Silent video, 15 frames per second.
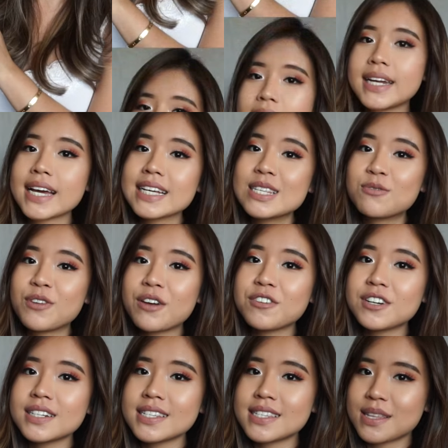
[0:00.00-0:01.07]
My next
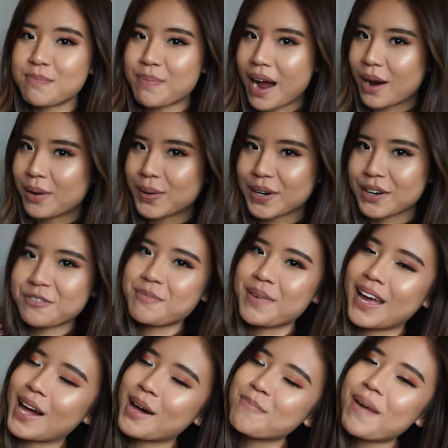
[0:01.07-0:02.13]
favorite is the Power of
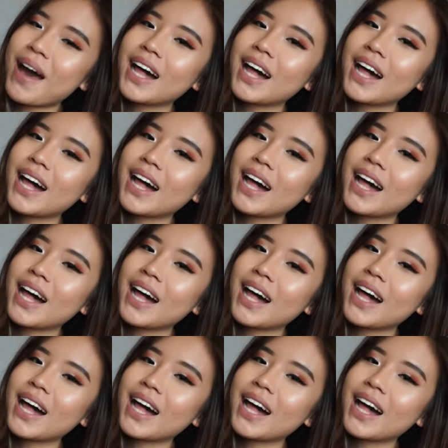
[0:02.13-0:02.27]
Makeup